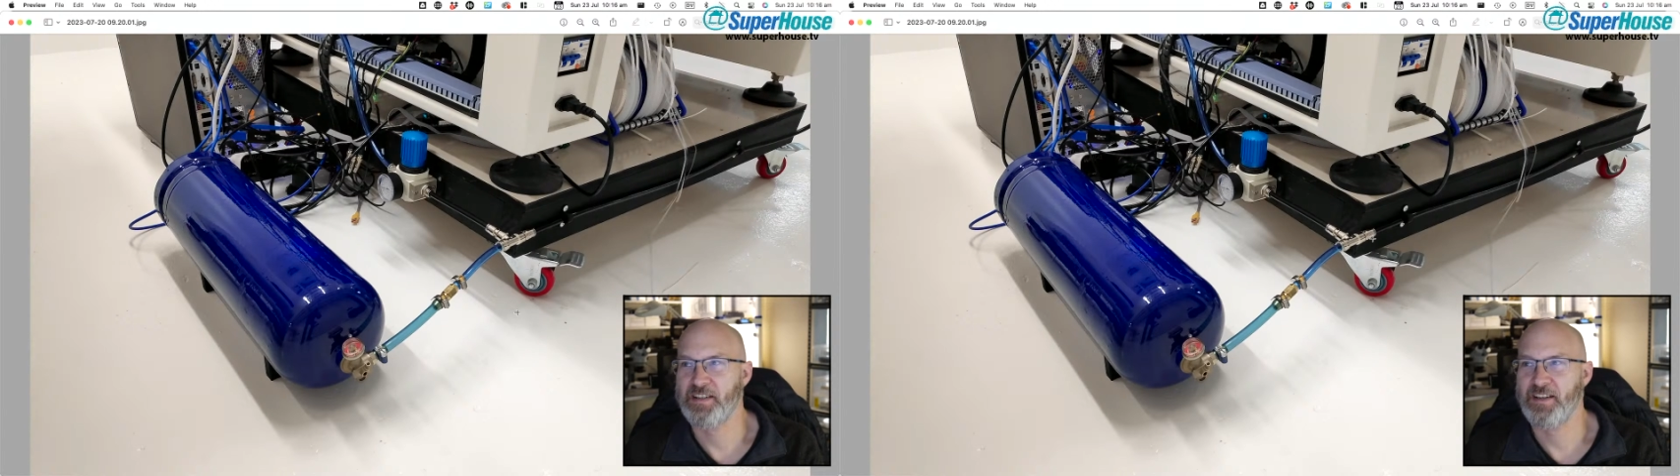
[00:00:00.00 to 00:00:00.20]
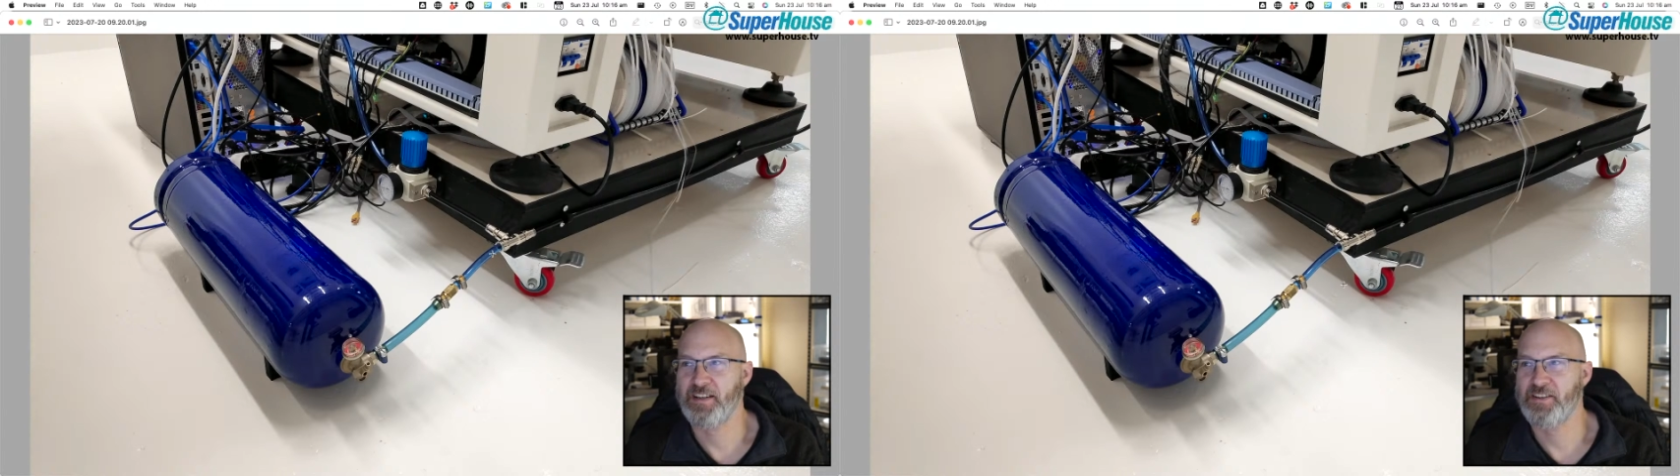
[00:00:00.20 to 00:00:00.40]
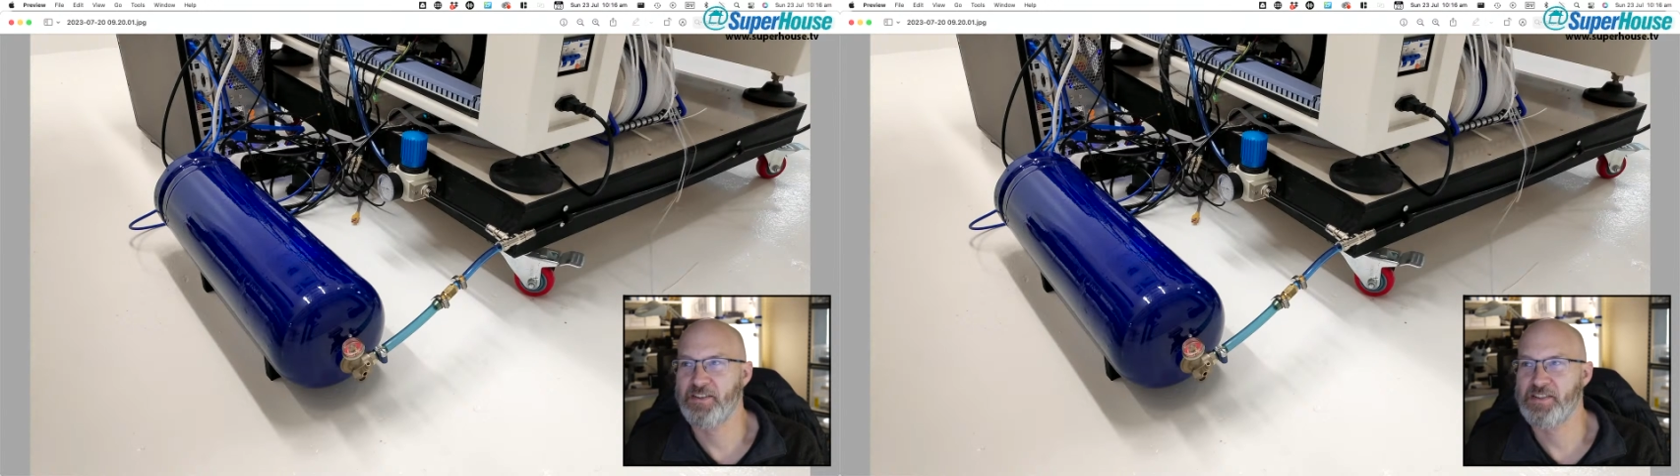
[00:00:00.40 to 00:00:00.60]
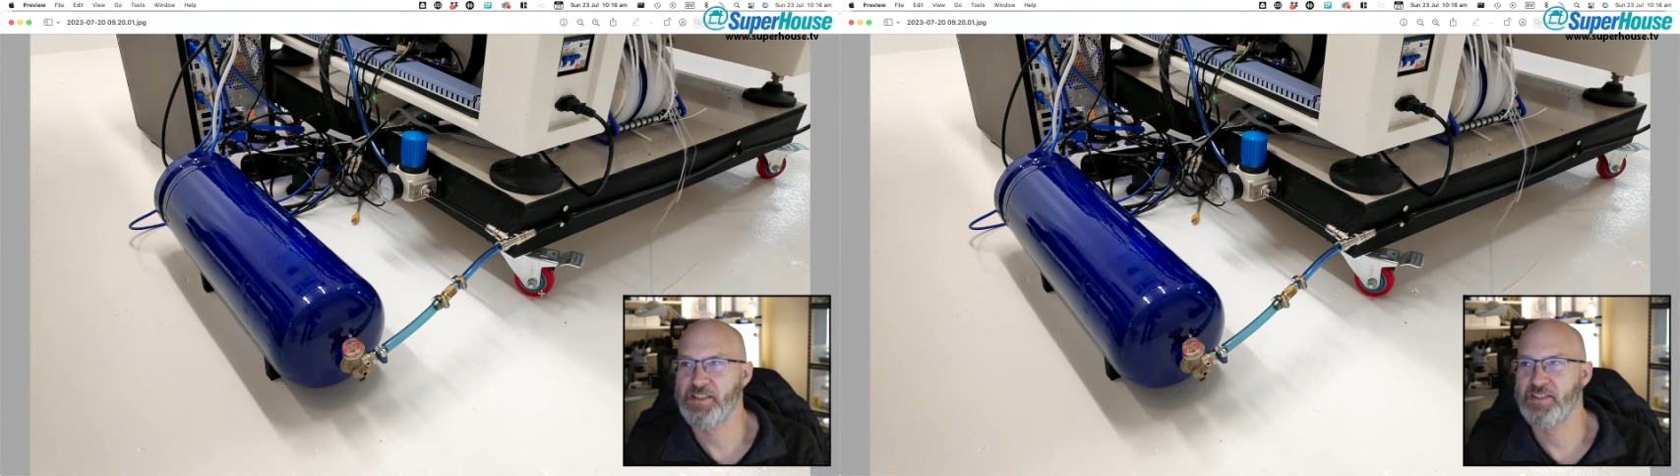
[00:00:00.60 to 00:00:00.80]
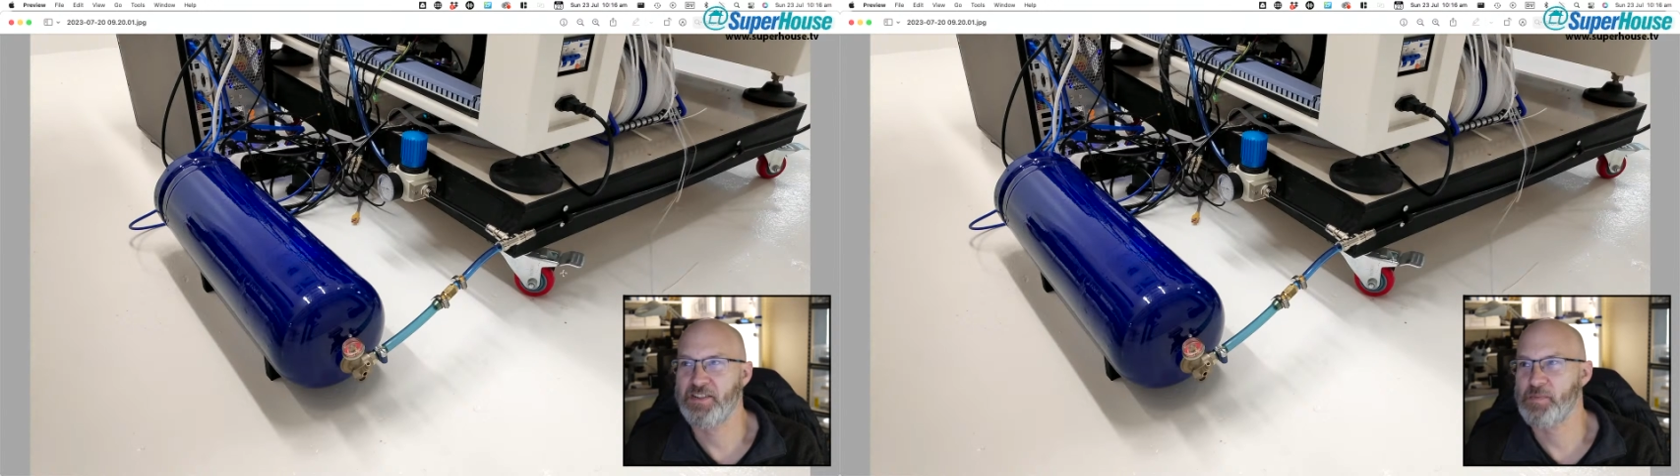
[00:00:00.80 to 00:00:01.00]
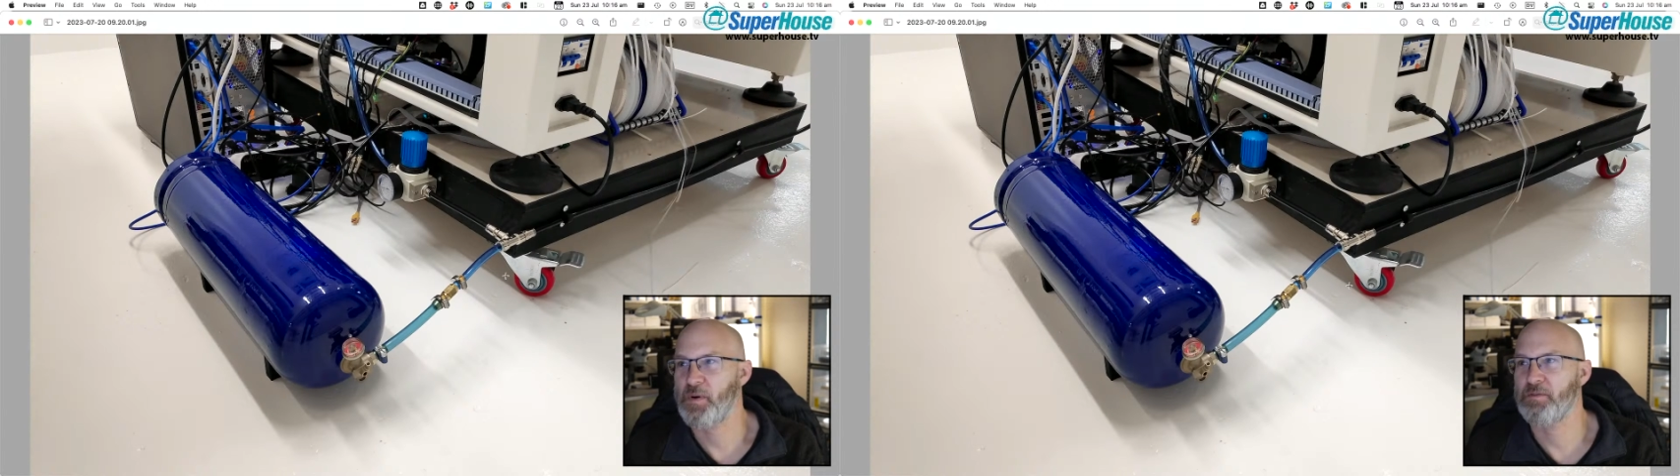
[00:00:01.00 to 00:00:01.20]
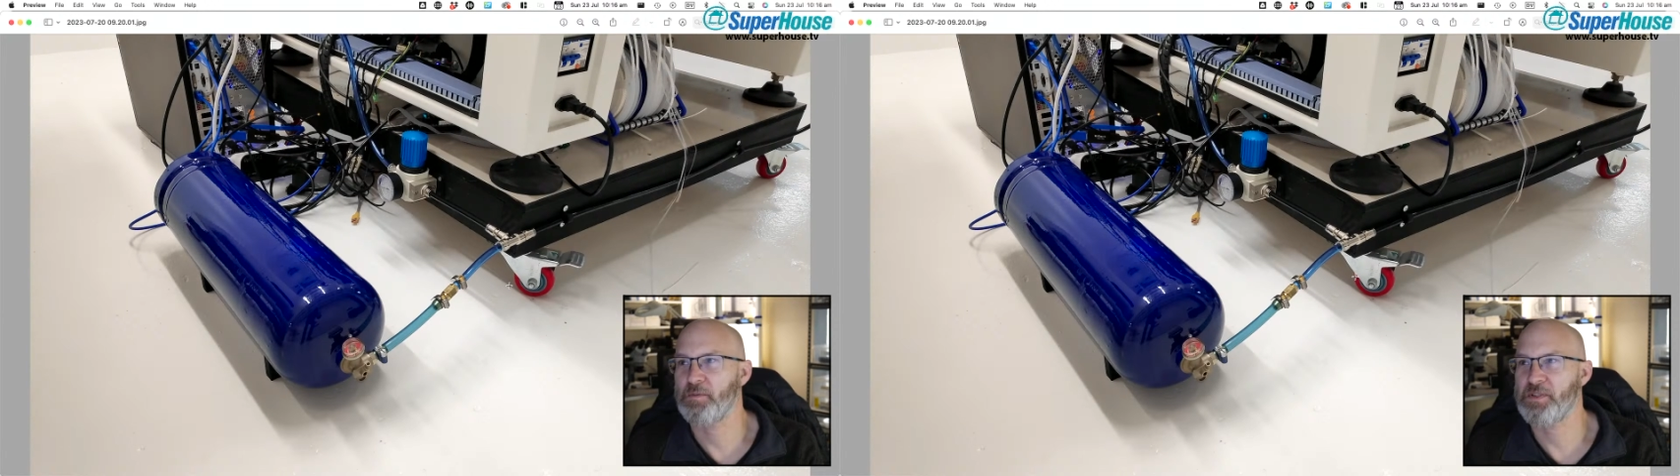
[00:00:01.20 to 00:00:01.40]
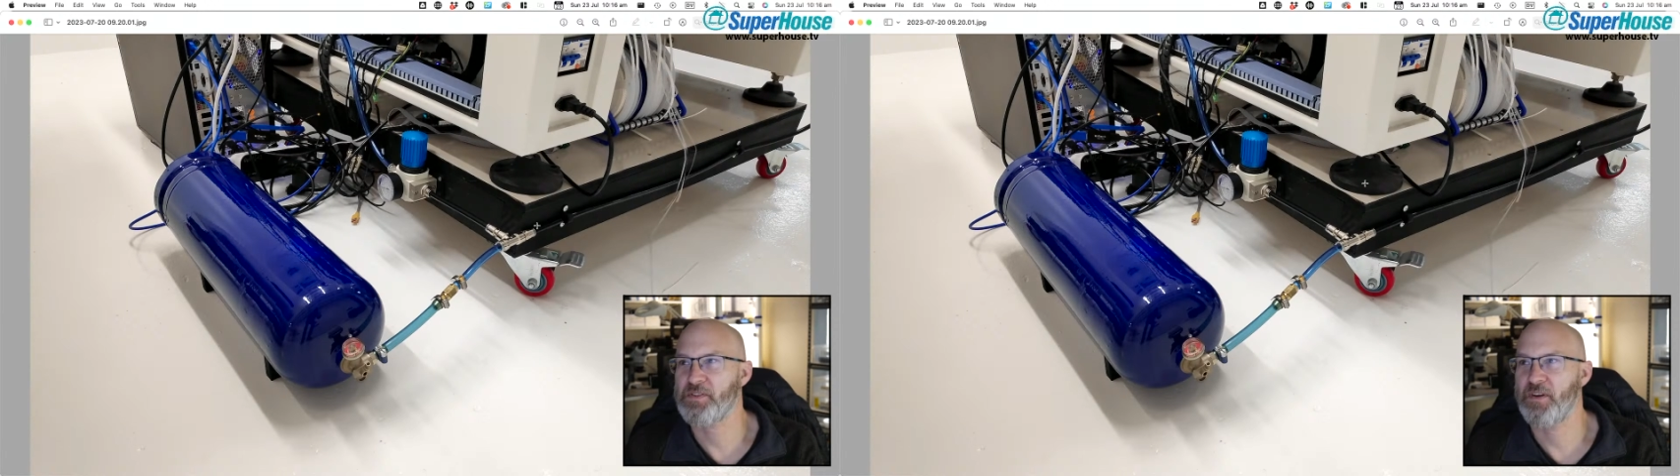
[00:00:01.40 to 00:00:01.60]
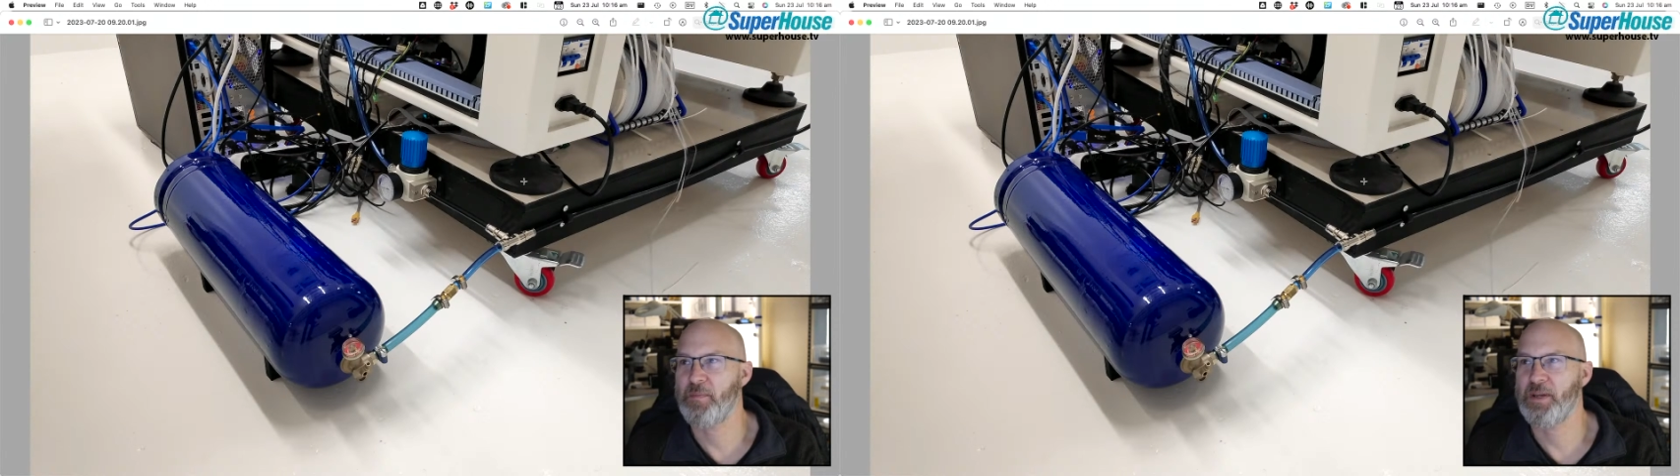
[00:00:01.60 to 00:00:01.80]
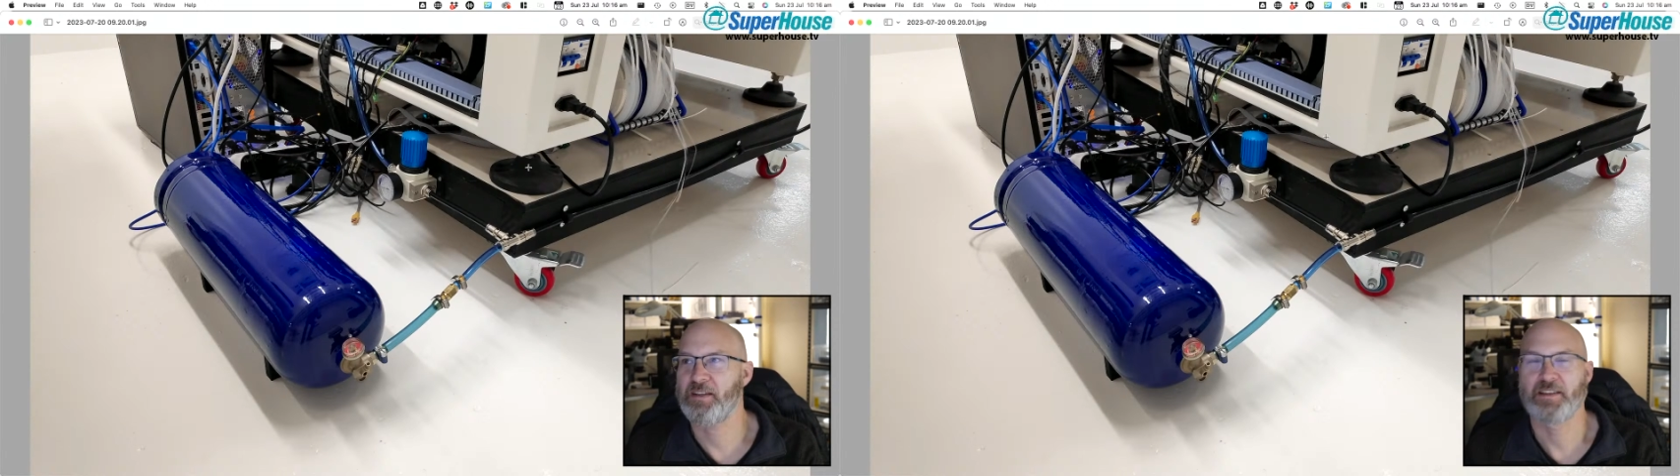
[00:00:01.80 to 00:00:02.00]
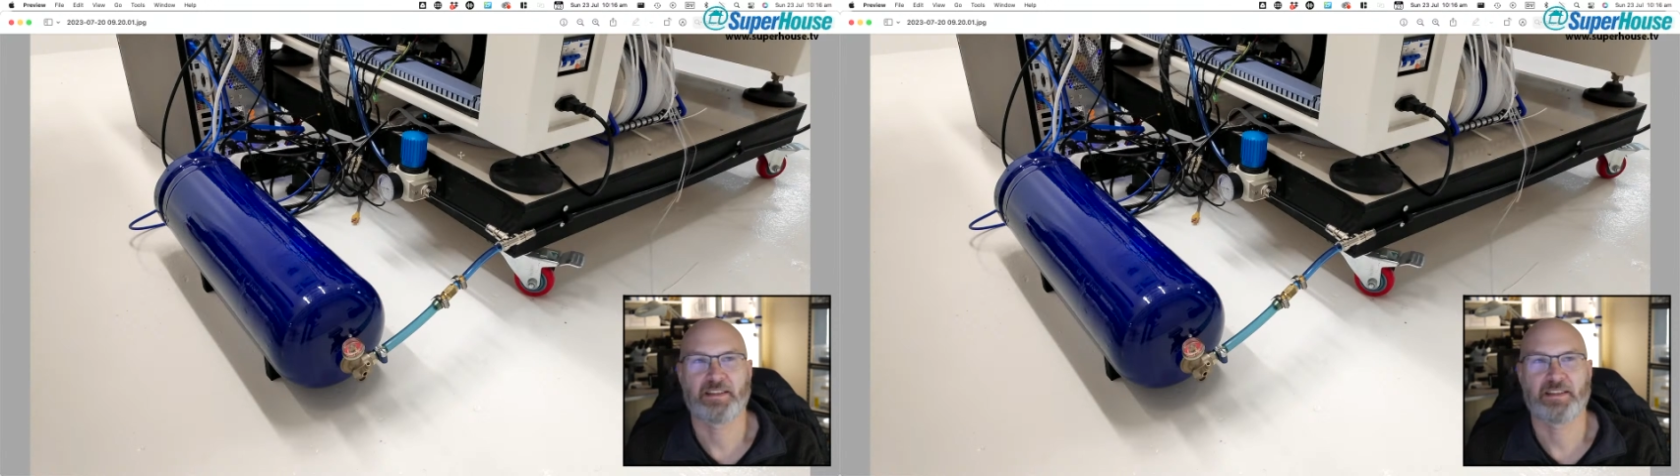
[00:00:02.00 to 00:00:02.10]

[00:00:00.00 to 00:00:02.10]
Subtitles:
and I know Sion is probably screaming.